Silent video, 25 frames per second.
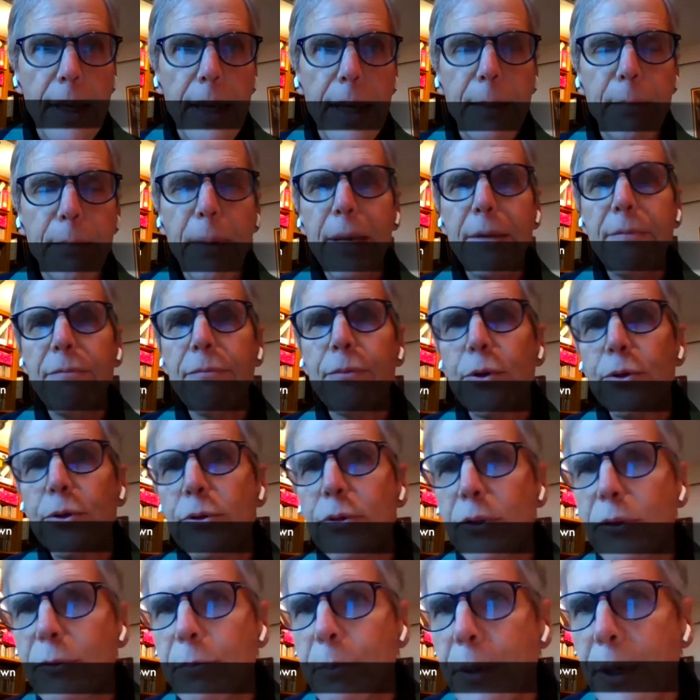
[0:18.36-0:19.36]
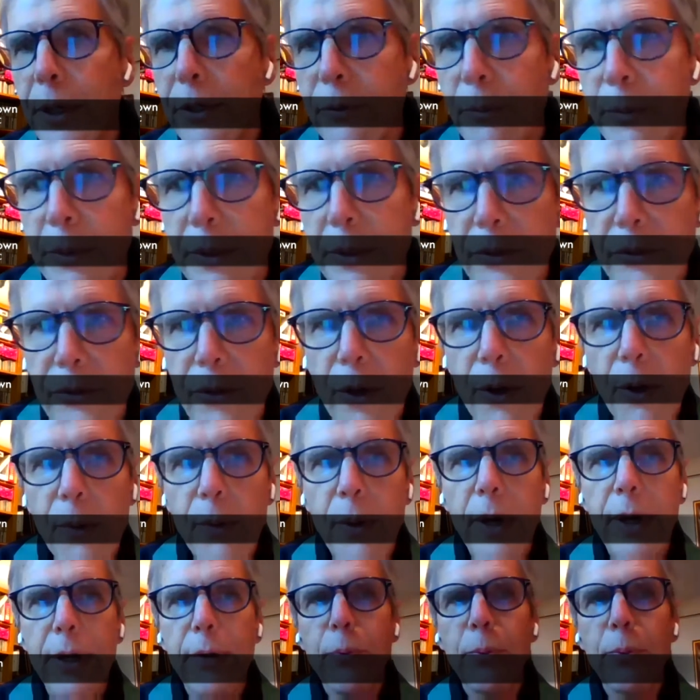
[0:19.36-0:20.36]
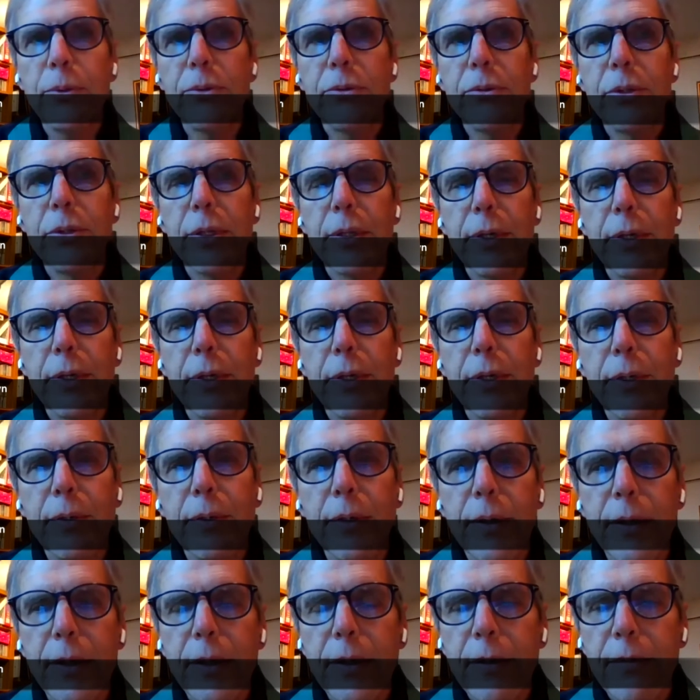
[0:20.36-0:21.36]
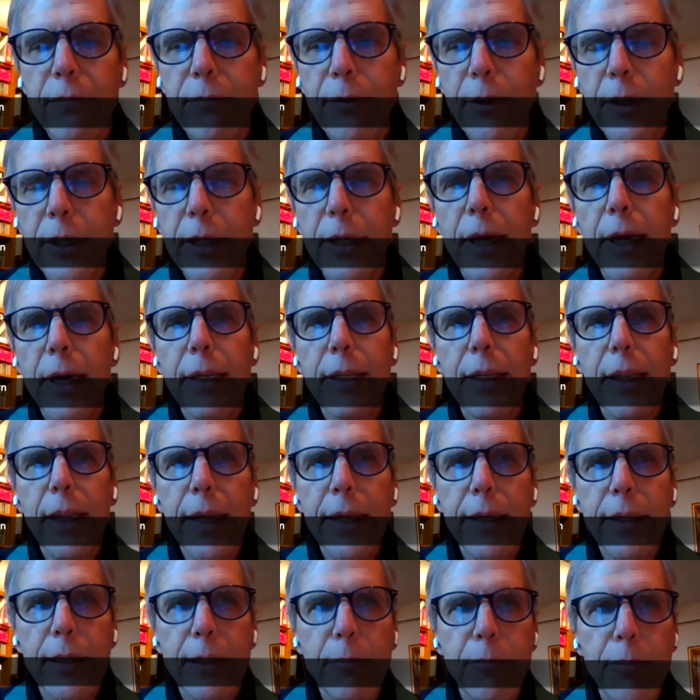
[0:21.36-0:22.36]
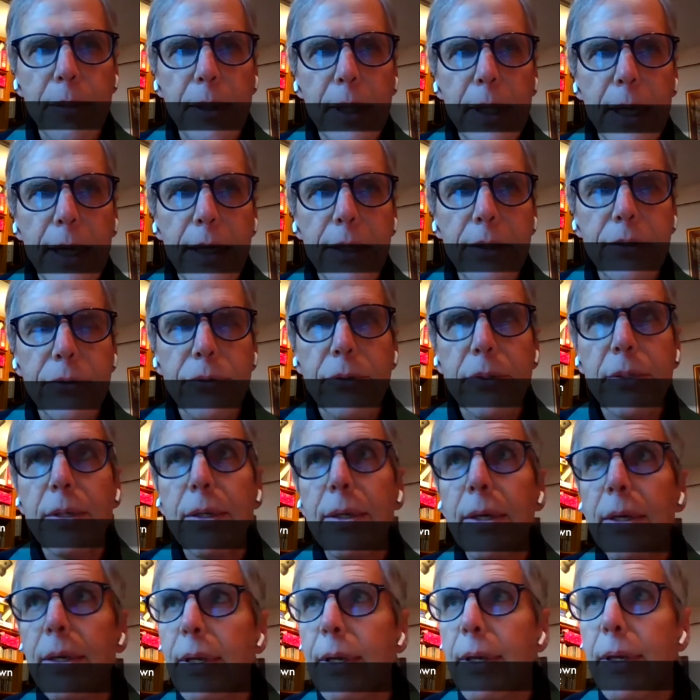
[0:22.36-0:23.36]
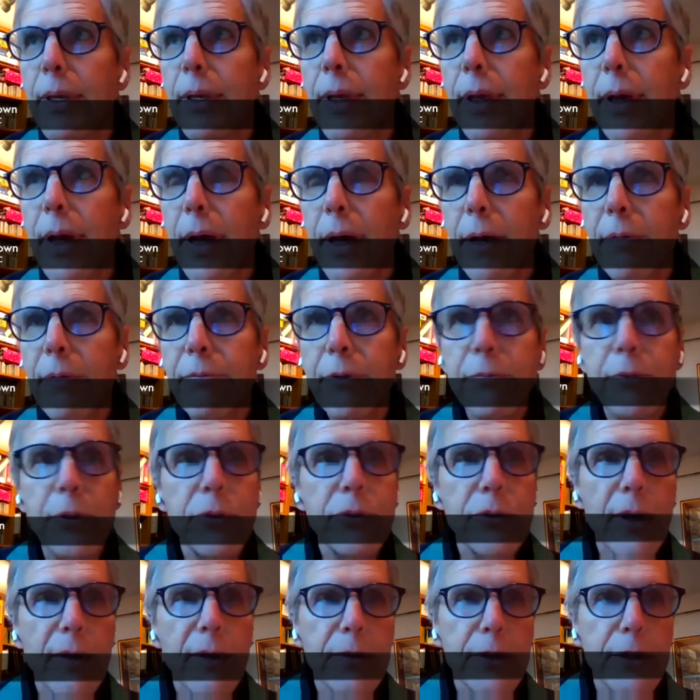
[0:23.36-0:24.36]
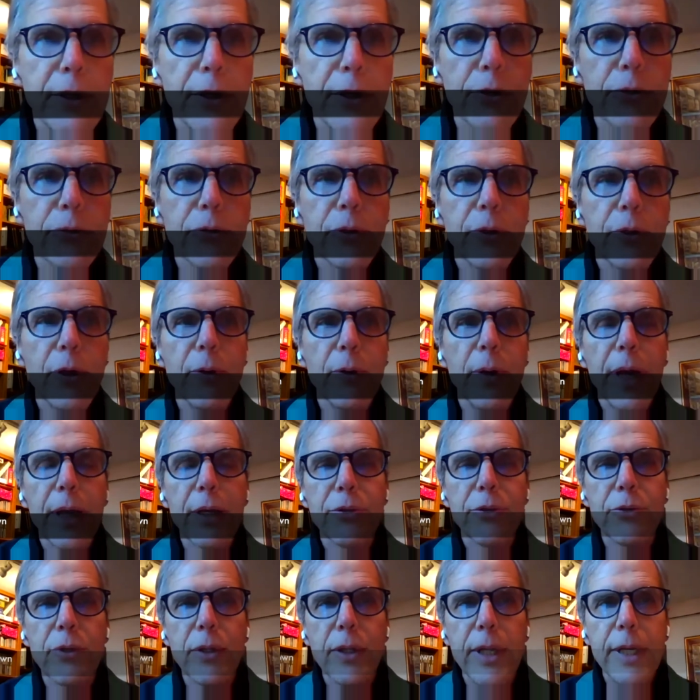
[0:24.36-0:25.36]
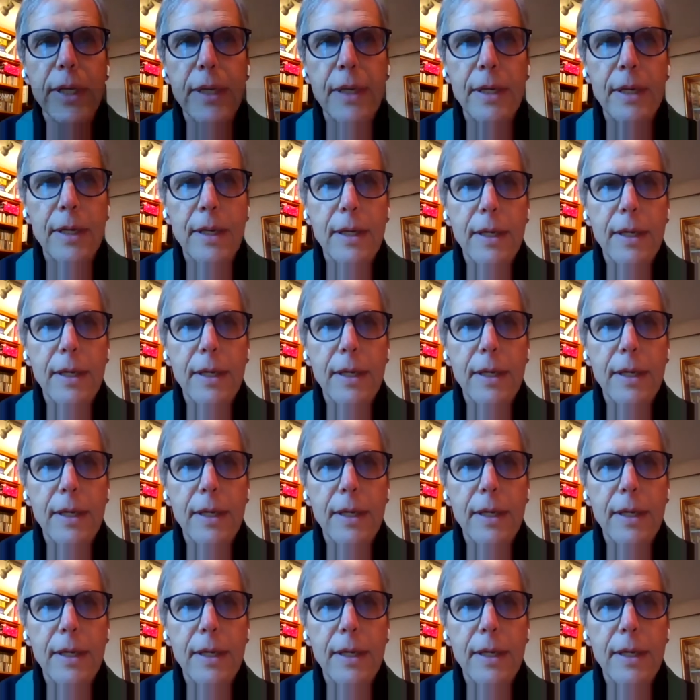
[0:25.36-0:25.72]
And my first experience with this koan was in a fairly unlikely place, uh, 57 years ago, actually.